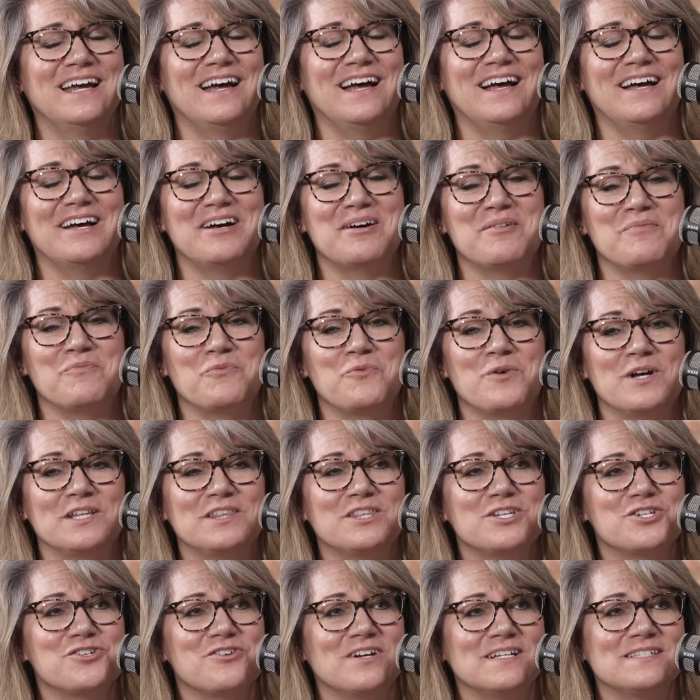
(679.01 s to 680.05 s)
what
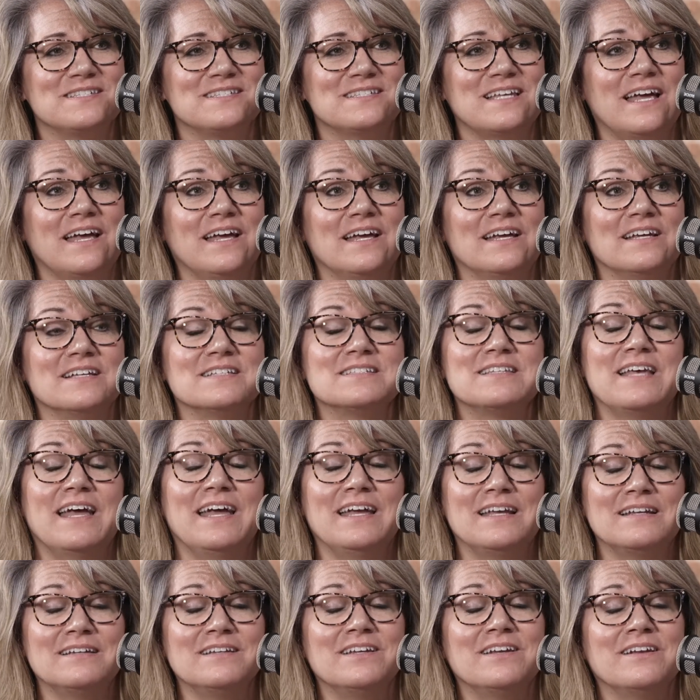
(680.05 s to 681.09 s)
the trust says,
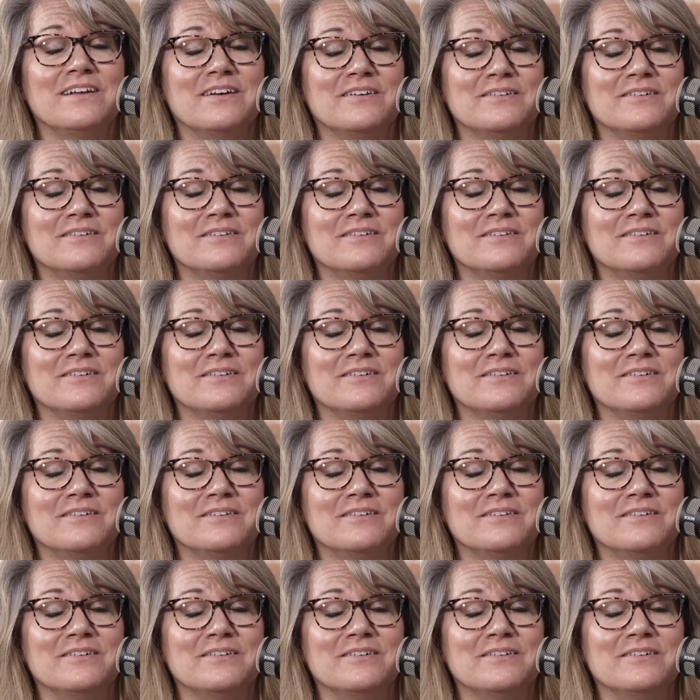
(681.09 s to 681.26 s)
and